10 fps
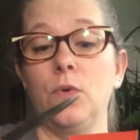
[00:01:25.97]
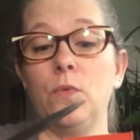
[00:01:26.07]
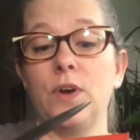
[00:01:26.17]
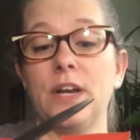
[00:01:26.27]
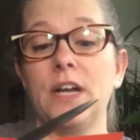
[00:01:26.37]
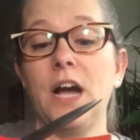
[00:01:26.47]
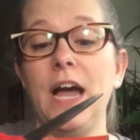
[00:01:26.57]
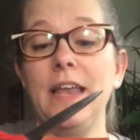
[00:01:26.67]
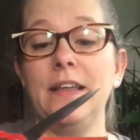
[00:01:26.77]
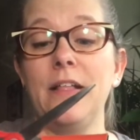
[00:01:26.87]
We're going to
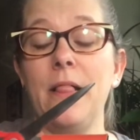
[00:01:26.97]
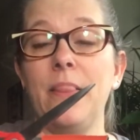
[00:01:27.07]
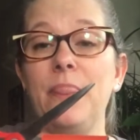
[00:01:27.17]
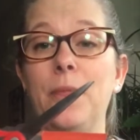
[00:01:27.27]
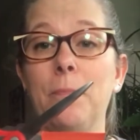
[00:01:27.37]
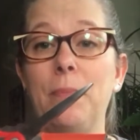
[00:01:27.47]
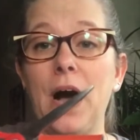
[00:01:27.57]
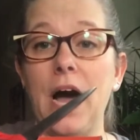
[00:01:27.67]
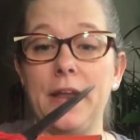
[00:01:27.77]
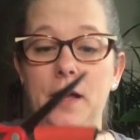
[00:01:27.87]
cut the
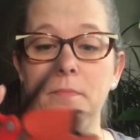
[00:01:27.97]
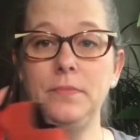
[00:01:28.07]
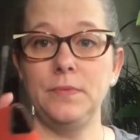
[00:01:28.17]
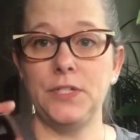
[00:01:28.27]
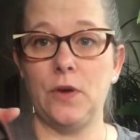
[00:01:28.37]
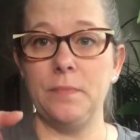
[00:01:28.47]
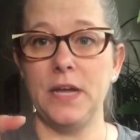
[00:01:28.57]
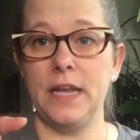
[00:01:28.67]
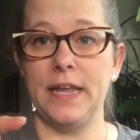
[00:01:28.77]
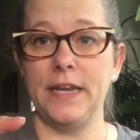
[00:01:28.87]
bottom, so I'm
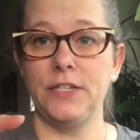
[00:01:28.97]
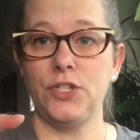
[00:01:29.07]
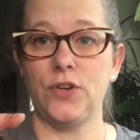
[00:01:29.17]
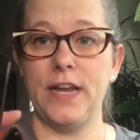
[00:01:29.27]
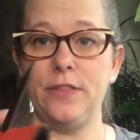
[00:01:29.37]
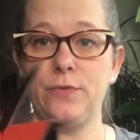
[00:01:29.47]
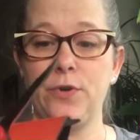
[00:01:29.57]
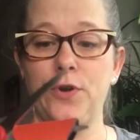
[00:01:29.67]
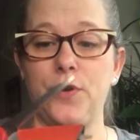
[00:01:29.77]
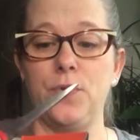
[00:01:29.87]
cutting straight
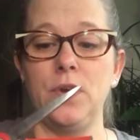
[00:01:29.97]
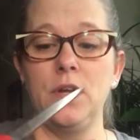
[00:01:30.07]
through